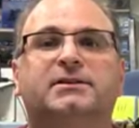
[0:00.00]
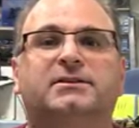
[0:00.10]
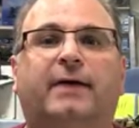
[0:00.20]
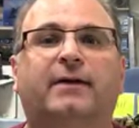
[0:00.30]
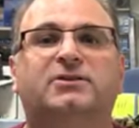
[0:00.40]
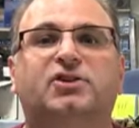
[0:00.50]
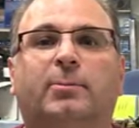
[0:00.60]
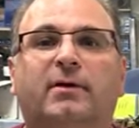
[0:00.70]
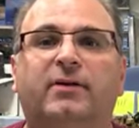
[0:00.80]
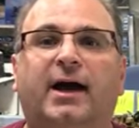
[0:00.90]
since I've got
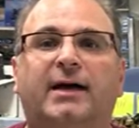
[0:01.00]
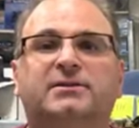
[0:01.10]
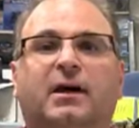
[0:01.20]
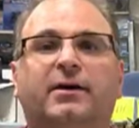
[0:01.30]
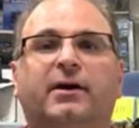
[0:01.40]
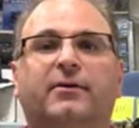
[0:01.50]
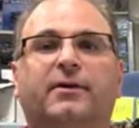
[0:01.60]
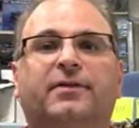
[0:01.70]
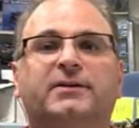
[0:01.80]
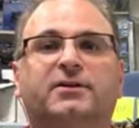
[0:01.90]
so many of you guys on here,
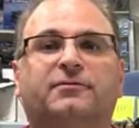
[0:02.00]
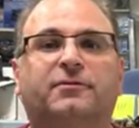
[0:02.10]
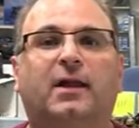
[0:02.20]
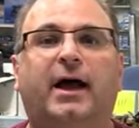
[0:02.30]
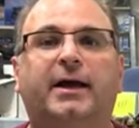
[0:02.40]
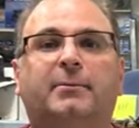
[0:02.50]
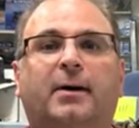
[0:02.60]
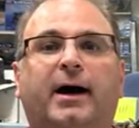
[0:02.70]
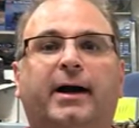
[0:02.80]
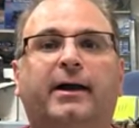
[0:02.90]
the things are flying
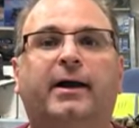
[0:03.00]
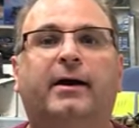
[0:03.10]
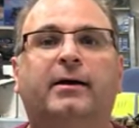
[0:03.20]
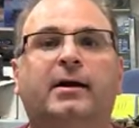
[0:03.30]
by here.